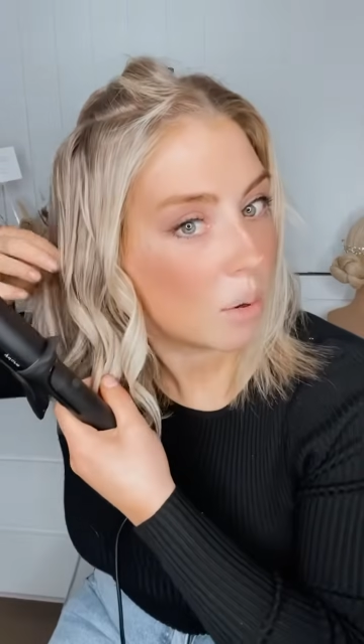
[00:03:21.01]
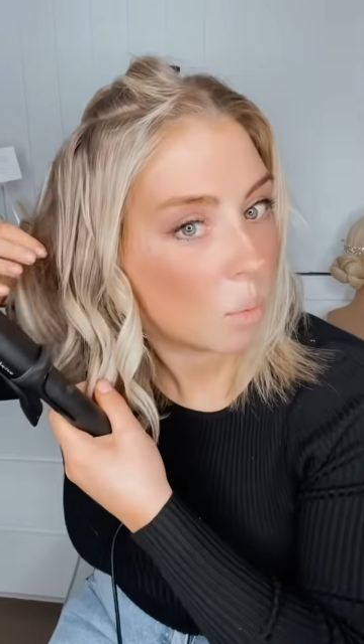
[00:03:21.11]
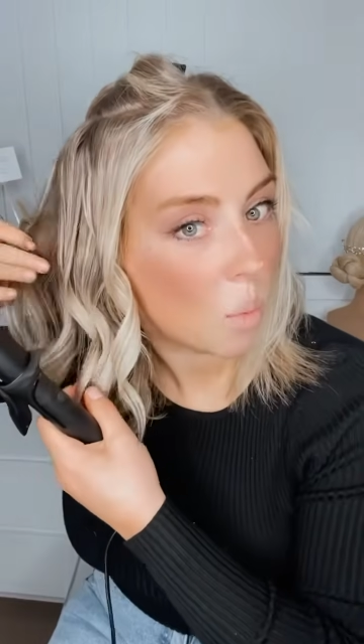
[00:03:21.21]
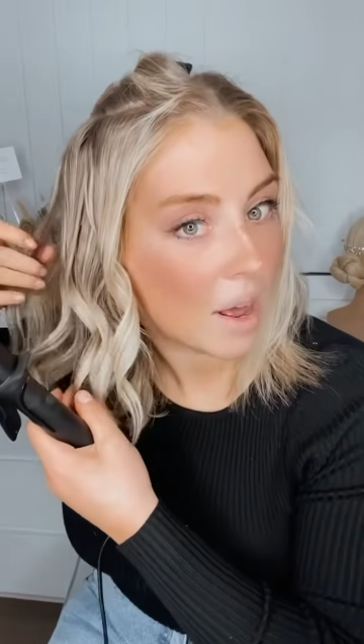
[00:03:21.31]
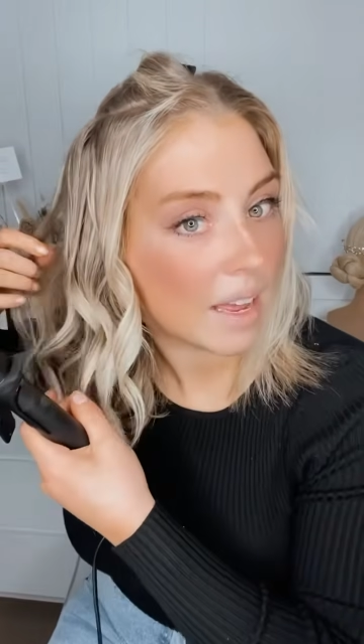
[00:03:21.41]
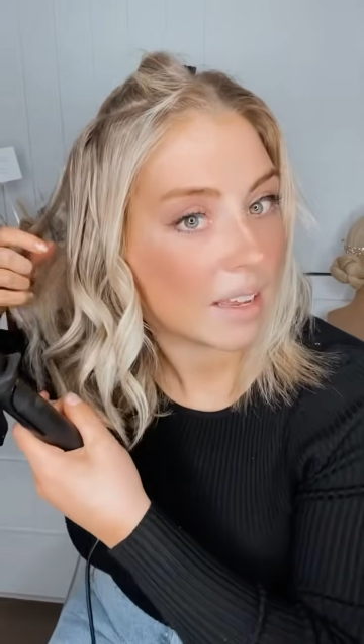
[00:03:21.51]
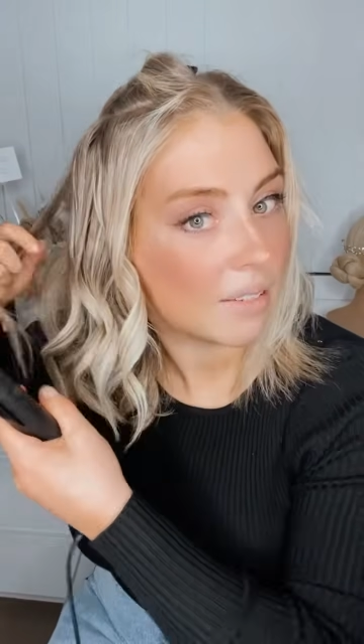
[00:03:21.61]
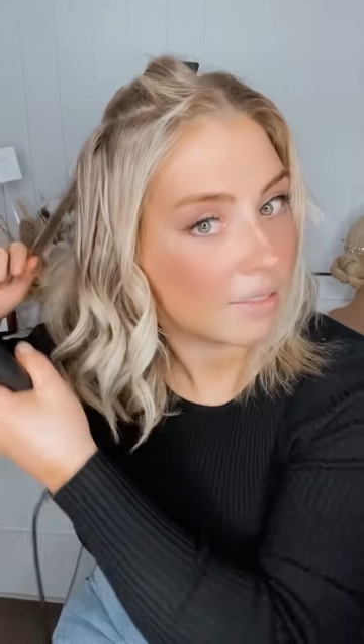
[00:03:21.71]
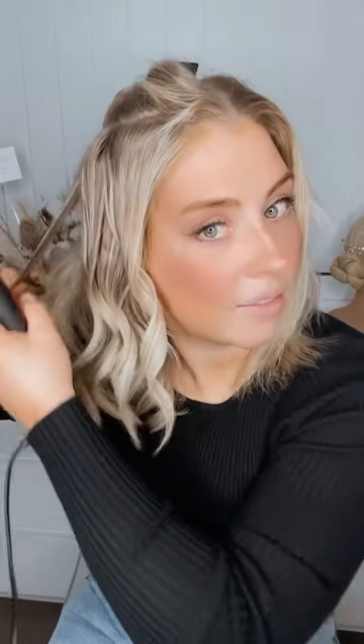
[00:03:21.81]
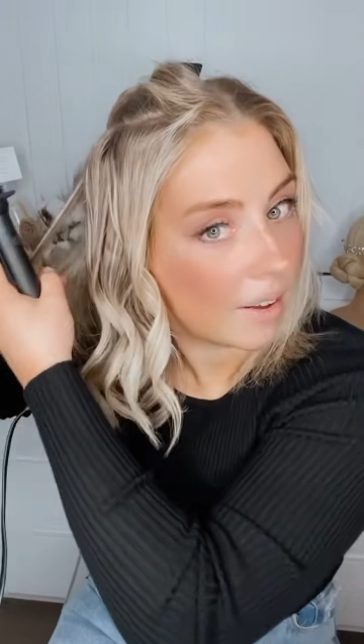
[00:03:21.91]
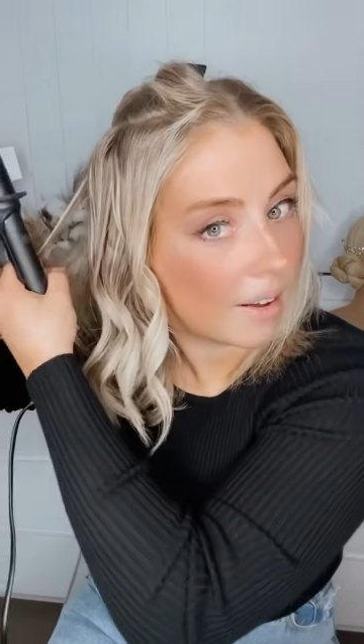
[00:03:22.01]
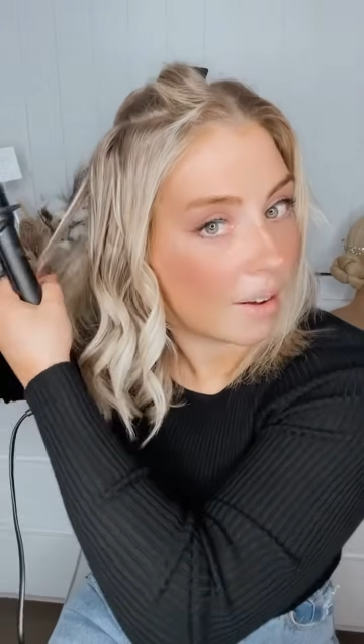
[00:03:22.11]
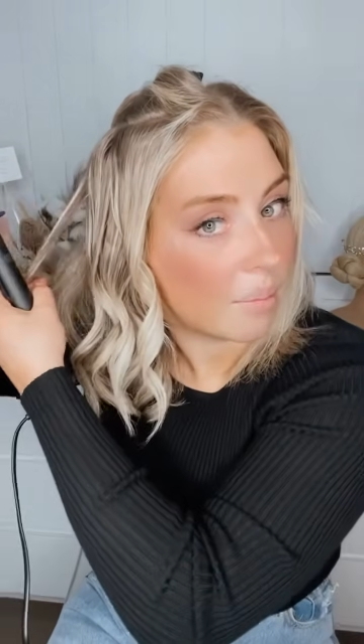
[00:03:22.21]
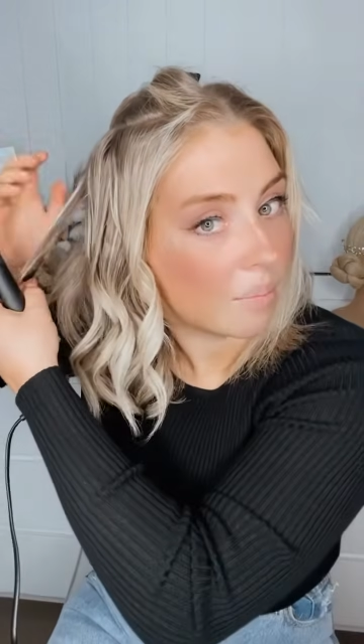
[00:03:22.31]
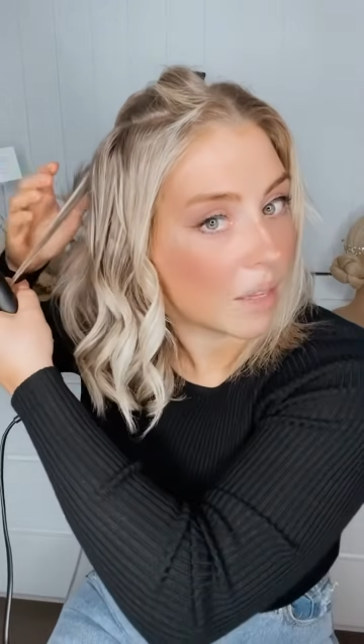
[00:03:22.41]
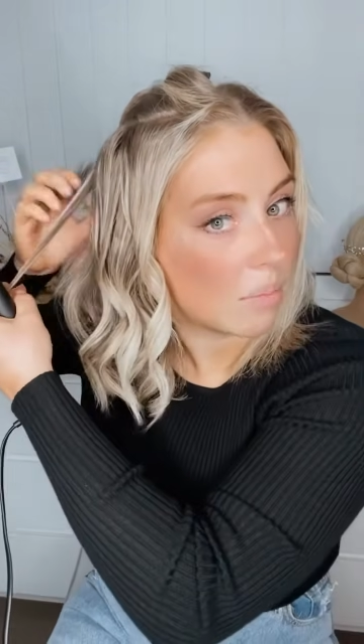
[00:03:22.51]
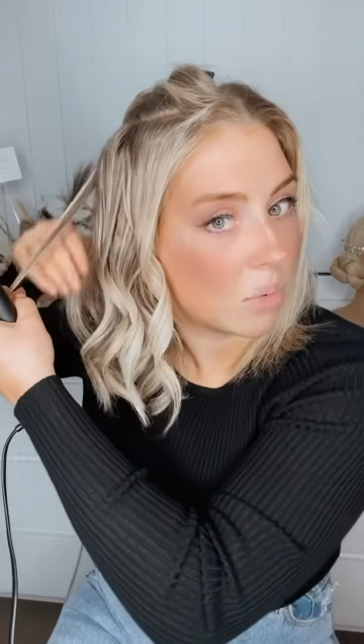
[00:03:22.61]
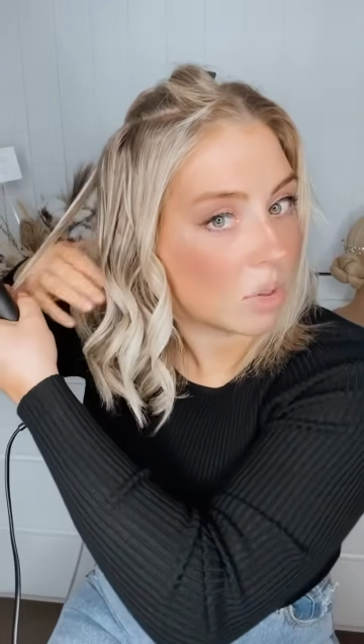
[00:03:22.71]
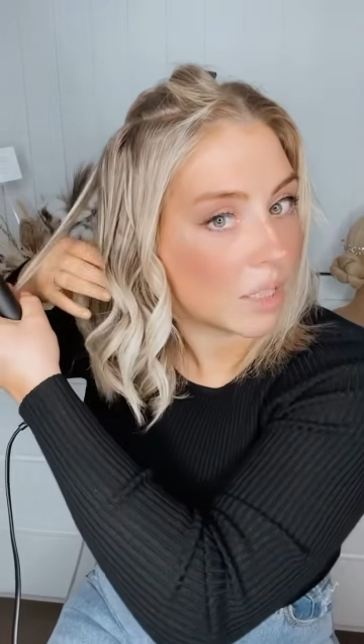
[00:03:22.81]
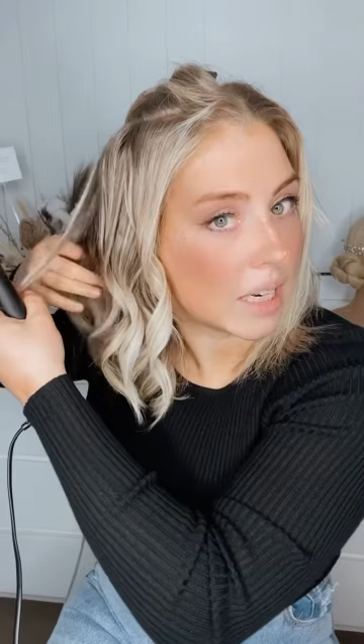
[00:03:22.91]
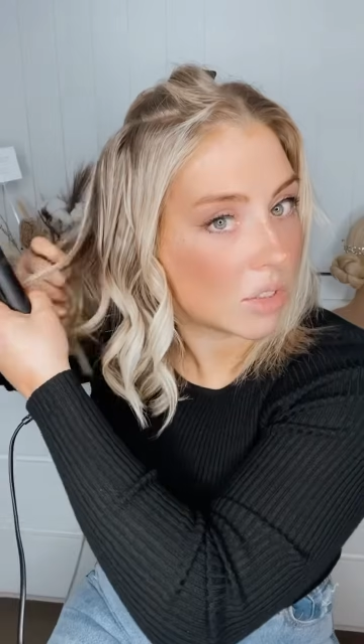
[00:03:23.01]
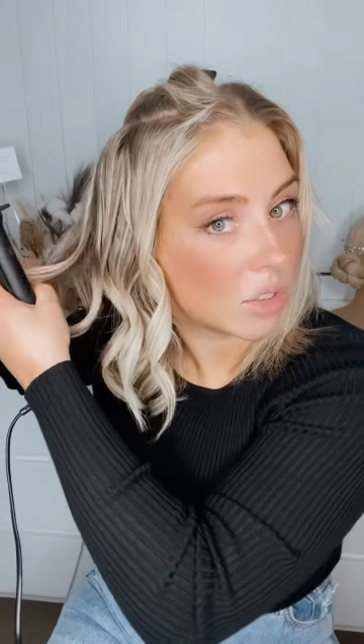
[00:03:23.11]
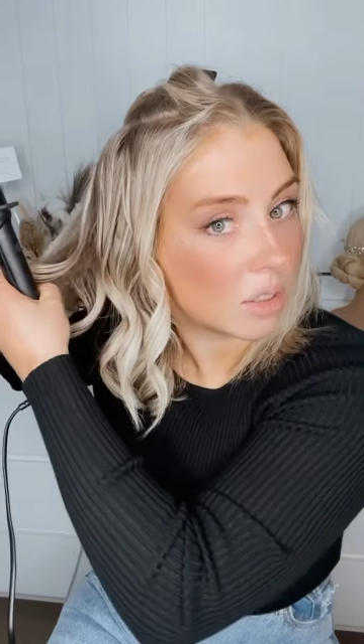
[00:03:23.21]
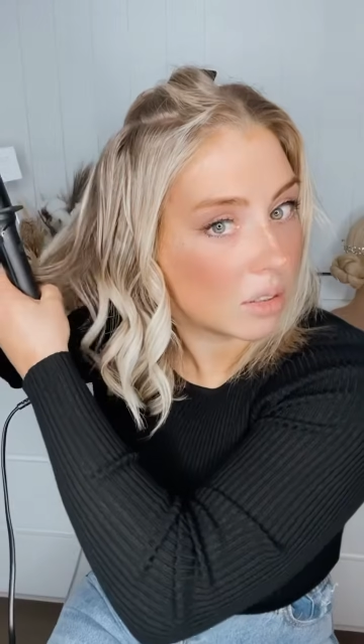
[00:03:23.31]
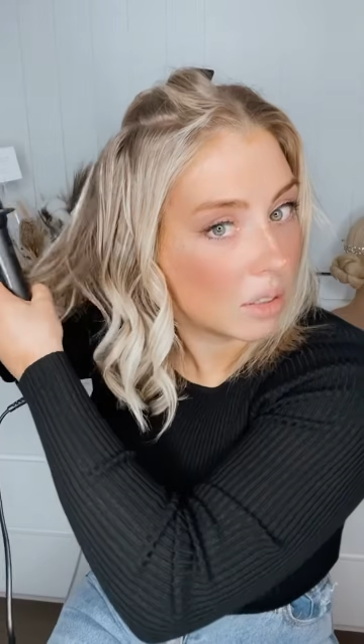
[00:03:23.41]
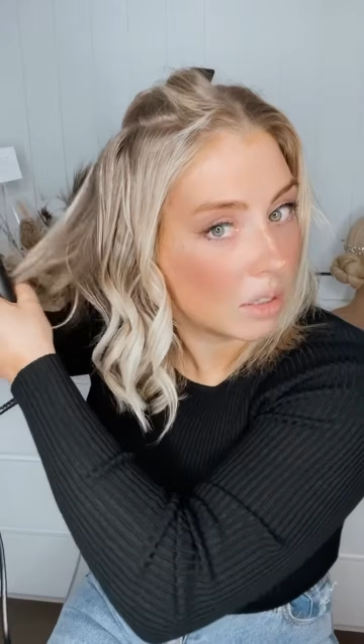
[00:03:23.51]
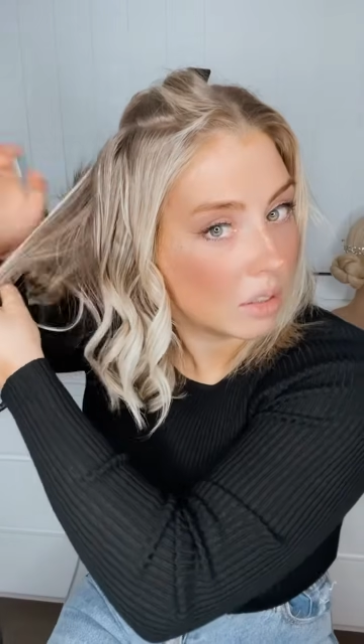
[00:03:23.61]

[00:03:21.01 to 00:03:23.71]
wave, more textured,